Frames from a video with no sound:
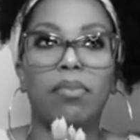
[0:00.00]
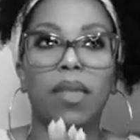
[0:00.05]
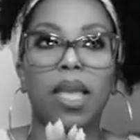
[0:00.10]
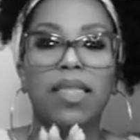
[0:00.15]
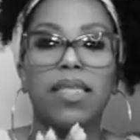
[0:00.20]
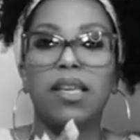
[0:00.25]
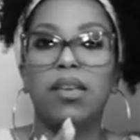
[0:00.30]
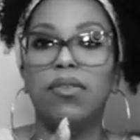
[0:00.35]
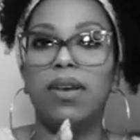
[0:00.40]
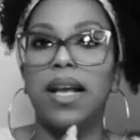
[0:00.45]

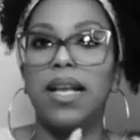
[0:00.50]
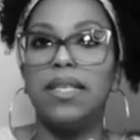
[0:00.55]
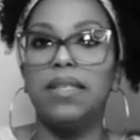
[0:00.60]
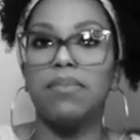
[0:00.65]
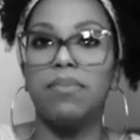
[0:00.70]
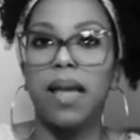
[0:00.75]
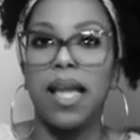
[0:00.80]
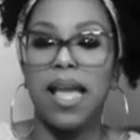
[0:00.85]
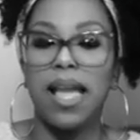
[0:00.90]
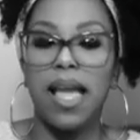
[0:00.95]
think you guys
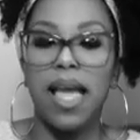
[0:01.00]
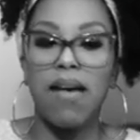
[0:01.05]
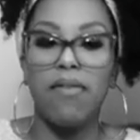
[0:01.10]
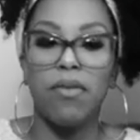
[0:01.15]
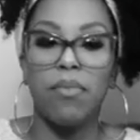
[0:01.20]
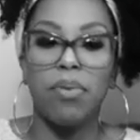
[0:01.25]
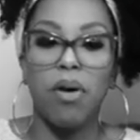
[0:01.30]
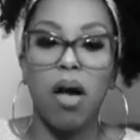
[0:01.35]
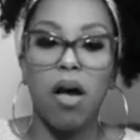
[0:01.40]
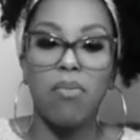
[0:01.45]
might have
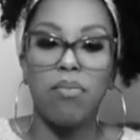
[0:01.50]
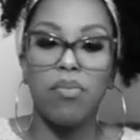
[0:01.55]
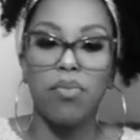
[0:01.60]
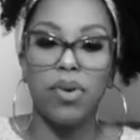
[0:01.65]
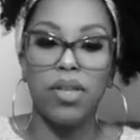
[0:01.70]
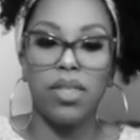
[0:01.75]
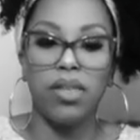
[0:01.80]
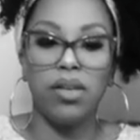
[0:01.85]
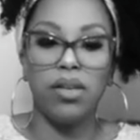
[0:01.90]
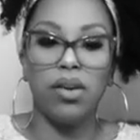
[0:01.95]
a problem
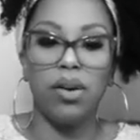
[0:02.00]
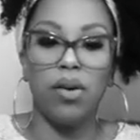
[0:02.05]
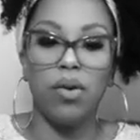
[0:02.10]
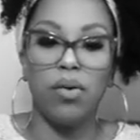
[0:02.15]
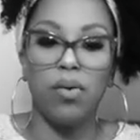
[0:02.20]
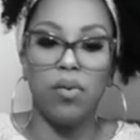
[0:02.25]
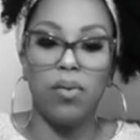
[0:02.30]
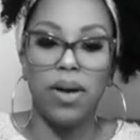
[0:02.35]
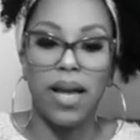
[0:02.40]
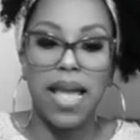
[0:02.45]
with,
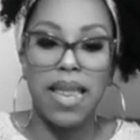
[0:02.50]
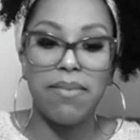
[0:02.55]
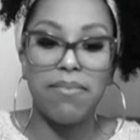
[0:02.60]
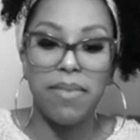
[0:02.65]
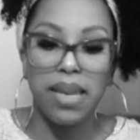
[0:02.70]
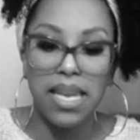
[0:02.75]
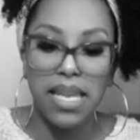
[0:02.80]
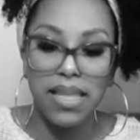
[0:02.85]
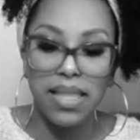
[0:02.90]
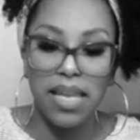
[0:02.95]

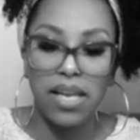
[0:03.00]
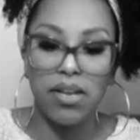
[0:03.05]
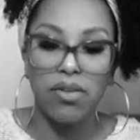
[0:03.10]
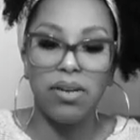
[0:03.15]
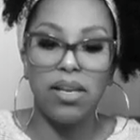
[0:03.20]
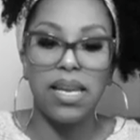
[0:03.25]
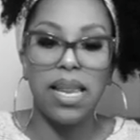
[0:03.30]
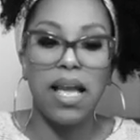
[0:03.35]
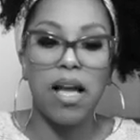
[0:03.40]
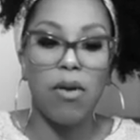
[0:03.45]
admitting that you
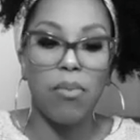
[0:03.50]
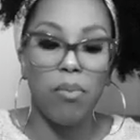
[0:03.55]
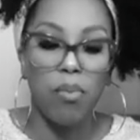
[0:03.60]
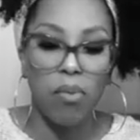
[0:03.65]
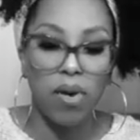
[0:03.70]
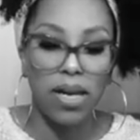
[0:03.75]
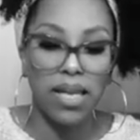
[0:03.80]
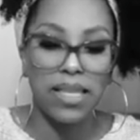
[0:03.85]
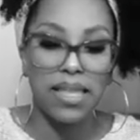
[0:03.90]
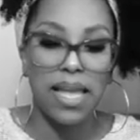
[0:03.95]
need help,
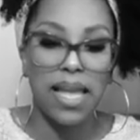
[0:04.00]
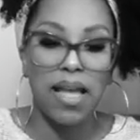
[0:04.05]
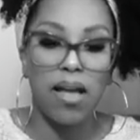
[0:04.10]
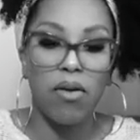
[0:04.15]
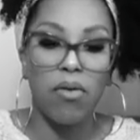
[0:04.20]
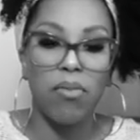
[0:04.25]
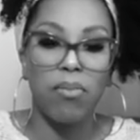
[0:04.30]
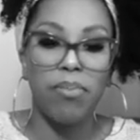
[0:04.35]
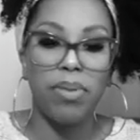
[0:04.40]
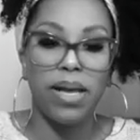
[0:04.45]
wanting the
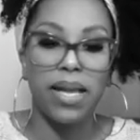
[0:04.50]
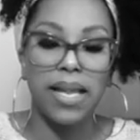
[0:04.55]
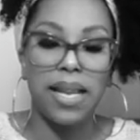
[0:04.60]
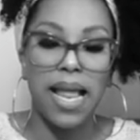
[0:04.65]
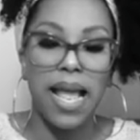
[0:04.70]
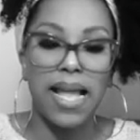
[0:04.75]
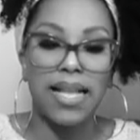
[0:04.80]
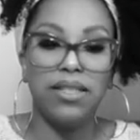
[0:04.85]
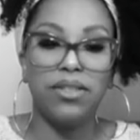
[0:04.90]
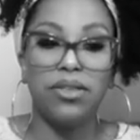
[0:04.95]
help, but
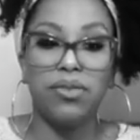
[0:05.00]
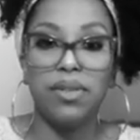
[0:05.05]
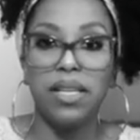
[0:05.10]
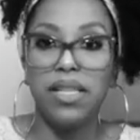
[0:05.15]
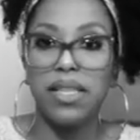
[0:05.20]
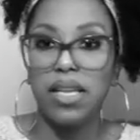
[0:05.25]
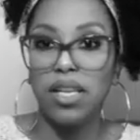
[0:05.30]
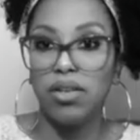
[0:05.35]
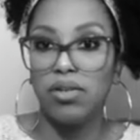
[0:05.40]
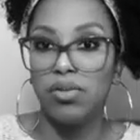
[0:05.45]
I do
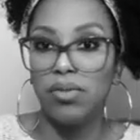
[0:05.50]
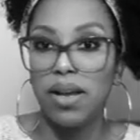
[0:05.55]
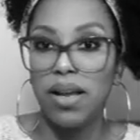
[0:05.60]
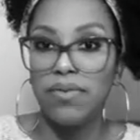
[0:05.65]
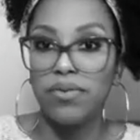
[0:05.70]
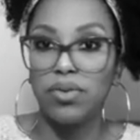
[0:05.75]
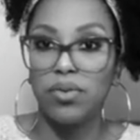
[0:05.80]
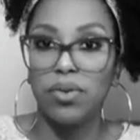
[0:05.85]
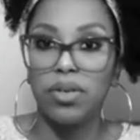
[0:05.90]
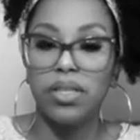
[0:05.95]
think that you do
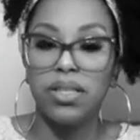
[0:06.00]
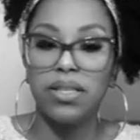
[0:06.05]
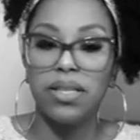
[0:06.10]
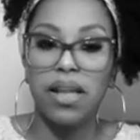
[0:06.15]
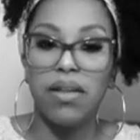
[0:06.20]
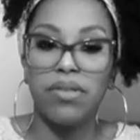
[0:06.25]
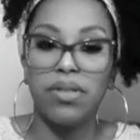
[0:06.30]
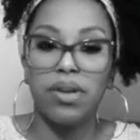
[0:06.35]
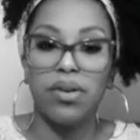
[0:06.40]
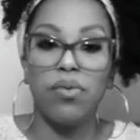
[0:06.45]
have sources
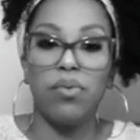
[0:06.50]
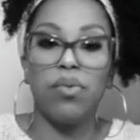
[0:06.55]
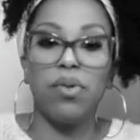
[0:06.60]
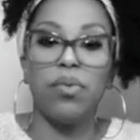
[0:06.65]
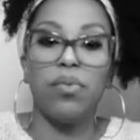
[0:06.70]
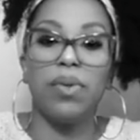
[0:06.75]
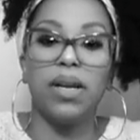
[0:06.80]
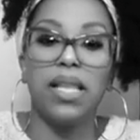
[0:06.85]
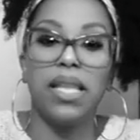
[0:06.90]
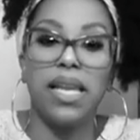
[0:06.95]
out there who are
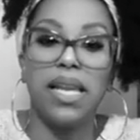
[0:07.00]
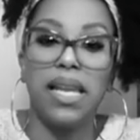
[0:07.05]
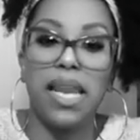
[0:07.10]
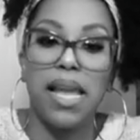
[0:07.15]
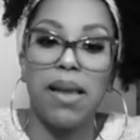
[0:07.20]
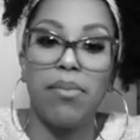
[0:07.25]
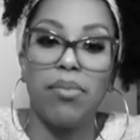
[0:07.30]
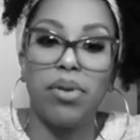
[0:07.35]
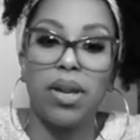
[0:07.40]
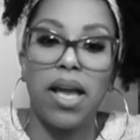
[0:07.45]
willing and
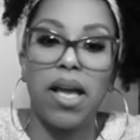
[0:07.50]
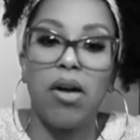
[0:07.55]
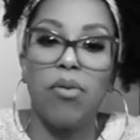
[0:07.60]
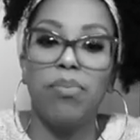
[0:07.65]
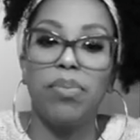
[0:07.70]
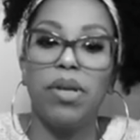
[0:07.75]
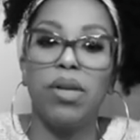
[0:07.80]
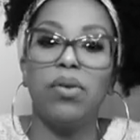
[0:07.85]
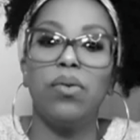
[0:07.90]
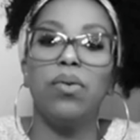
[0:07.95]
able to help
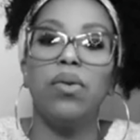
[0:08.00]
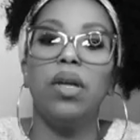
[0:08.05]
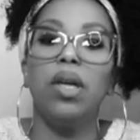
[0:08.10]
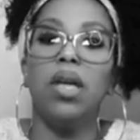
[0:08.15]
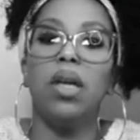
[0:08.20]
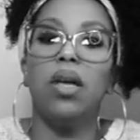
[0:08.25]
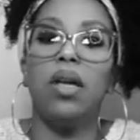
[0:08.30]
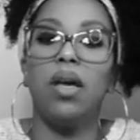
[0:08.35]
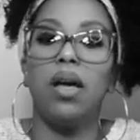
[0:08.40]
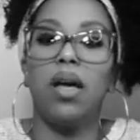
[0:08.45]
you.
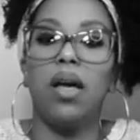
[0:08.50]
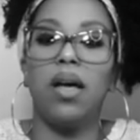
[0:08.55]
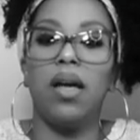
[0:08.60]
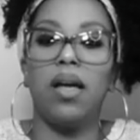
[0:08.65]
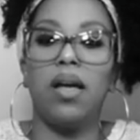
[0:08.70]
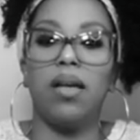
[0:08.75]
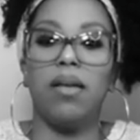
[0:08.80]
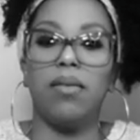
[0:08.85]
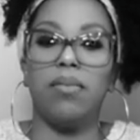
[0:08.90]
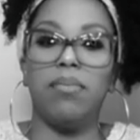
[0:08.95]

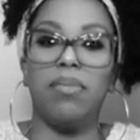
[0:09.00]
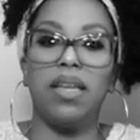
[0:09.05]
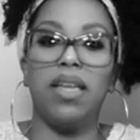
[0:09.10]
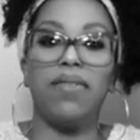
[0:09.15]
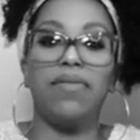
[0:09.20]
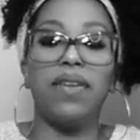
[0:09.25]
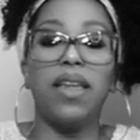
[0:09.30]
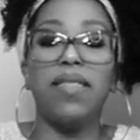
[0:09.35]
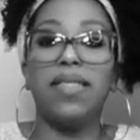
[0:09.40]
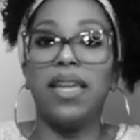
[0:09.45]

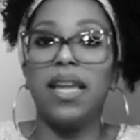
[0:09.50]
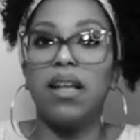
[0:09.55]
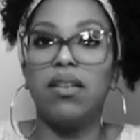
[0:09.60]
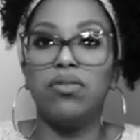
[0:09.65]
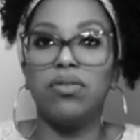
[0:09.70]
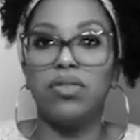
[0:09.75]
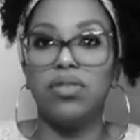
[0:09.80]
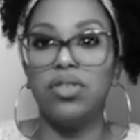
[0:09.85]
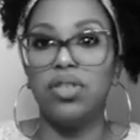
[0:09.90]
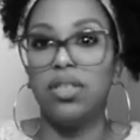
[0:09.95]
If nothing
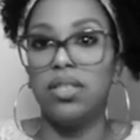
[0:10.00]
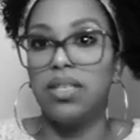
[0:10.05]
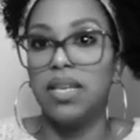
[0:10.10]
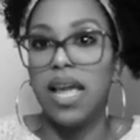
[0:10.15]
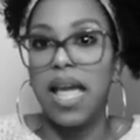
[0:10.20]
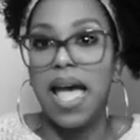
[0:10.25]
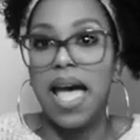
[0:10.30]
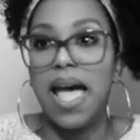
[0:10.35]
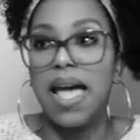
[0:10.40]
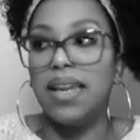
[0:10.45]
else, just
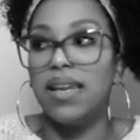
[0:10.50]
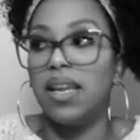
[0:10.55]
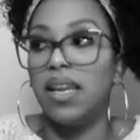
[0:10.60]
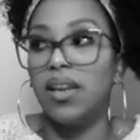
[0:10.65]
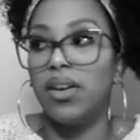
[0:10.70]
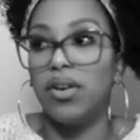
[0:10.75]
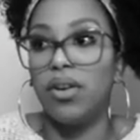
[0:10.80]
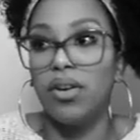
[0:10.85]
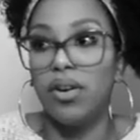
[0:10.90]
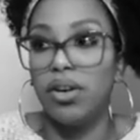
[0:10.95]
to add
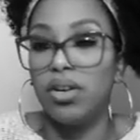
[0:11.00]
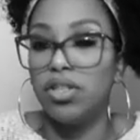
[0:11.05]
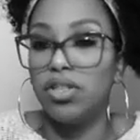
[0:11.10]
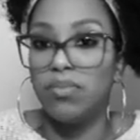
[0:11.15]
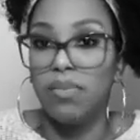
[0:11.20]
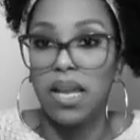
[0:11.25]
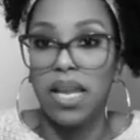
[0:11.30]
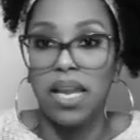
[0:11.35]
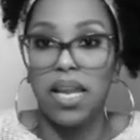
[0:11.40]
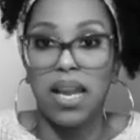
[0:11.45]

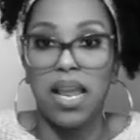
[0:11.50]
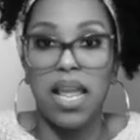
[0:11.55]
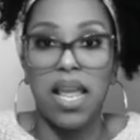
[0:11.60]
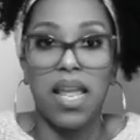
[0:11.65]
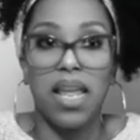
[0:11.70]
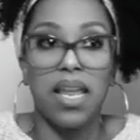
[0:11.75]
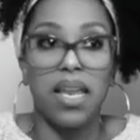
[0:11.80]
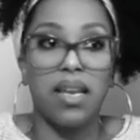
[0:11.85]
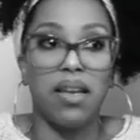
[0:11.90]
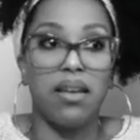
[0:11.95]
encouragement
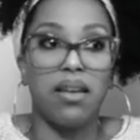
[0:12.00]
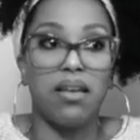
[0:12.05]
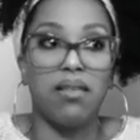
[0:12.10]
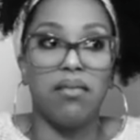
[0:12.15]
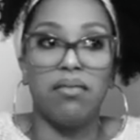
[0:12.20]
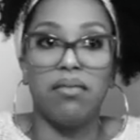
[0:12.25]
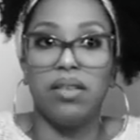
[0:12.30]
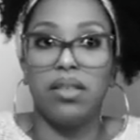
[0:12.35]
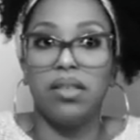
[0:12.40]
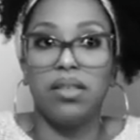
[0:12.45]

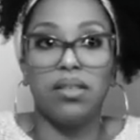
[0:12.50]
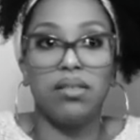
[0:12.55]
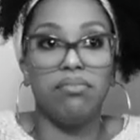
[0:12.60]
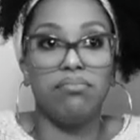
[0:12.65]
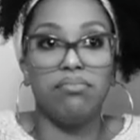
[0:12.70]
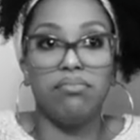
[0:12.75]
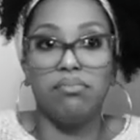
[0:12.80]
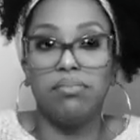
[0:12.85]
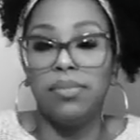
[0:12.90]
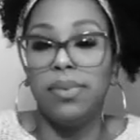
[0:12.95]
and
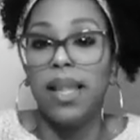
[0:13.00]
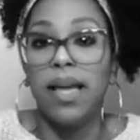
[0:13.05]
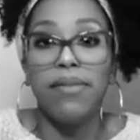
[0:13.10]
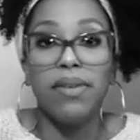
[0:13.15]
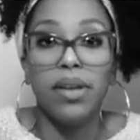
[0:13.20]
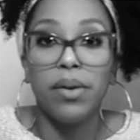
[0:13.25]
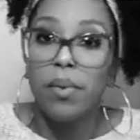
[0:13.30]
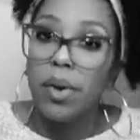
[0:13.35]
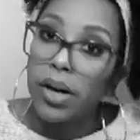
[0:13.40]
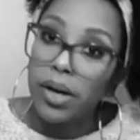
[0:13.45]

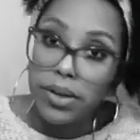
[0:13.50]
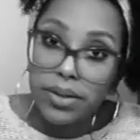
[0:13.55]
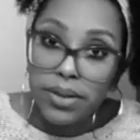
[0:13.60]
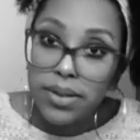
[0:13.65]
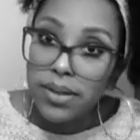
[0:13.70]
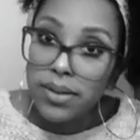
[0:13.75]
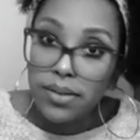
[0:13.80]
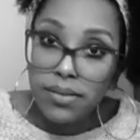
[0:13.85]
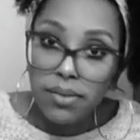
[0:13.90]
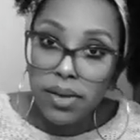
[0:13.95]
loving
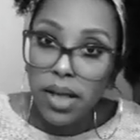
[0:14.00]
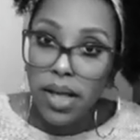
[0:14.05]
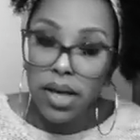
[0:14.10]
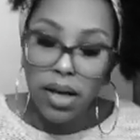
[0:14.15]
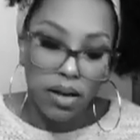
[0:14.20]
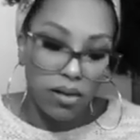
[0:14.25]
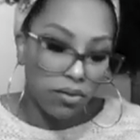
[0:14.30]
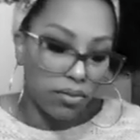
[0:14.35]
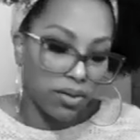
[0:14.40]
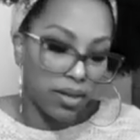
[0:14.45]
words,
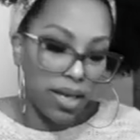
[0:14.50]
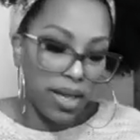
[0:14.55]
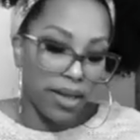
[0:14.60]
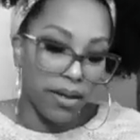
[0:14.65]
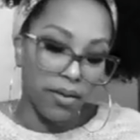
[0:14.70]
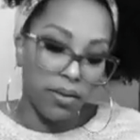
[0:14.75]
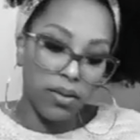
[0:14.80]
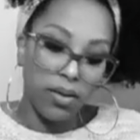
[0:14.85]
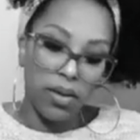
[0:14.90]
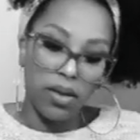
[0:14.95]

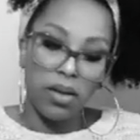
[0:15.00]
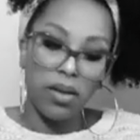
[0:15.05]
hell.